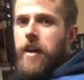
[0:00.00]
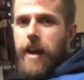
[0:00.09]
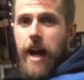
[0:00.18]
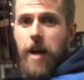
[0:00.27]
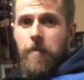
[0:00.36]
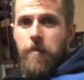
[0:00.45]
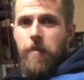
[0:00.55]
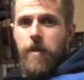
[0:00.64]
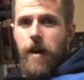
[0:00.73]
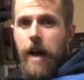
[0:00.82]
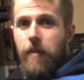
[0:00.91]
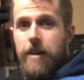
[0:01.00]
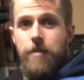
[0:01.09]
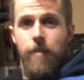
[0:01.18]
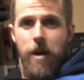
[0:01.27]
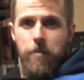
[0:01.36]
and I like
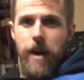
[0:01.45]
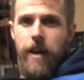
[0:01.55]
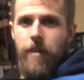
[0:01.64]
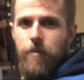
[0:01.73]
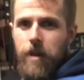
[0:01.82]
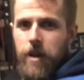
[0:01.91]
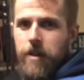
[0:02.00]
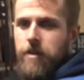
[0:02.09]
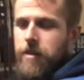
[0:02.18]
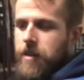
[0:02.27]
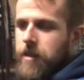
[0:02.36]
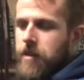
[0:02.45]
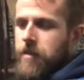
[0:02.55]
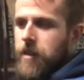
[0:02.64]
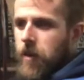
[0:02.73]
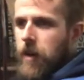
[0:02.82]
to mountain bike. I've been into
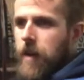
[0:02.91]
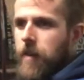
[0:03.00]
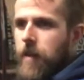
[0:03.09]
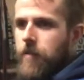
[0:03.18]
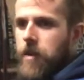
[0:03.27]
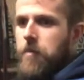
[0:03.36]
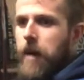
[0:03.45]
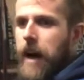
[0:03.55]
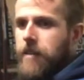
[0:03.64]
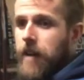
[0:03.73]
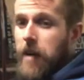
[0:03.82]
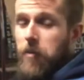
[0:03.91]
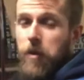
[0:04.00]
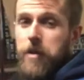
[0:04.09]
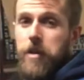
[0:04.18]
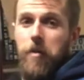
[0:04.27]
I've ridden bikes. I
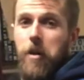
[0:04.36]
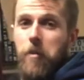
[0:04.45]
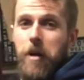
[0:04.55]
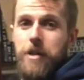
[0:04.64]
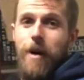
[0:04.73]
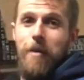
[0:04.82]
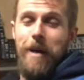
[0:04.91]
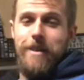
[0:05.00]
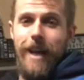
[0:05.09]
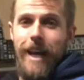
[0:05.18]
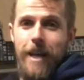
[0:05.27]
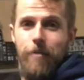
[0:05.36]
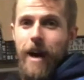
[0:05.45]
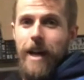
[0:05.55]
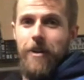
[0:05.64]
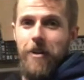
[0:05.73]
really don't know much about maintaining a
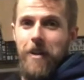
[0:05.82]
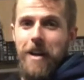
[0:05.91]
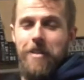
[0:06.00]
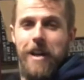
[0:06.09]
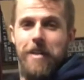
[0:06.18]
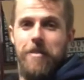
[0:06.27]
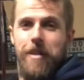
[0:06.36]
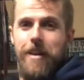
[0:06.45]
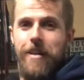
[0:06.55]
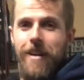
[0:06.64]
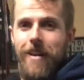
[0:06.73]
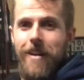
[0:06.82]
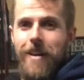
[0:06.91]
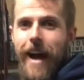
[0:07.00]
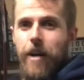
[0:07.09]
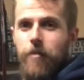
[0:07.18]
bike or anything other than
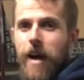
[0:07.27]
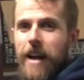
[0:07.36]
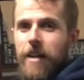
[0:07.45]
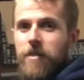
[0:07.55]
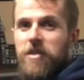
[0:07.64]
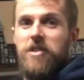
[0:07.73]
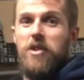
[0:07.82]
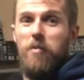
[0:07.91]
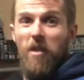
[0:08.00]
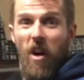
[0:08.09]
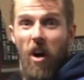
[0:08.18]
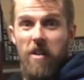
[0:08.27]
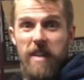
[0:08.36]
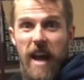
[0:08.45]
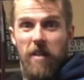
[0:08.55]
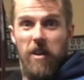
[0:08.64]
how to ride it. Super hard
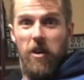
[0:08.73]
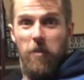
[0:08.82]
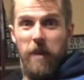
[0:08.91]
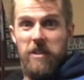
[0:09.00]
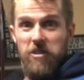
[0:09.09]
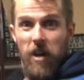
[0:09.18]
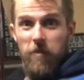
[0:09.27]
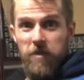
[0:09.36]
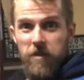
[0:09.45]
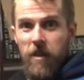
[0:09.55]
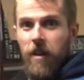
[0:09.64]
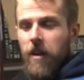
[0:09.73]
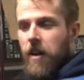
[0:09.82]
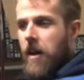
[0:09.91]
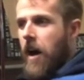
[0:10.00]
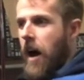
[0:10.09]
downhill, big jumps.
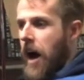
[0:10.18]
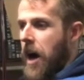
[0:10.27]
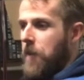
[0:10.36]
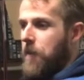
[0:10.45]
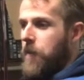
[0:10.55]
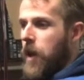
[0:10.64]
But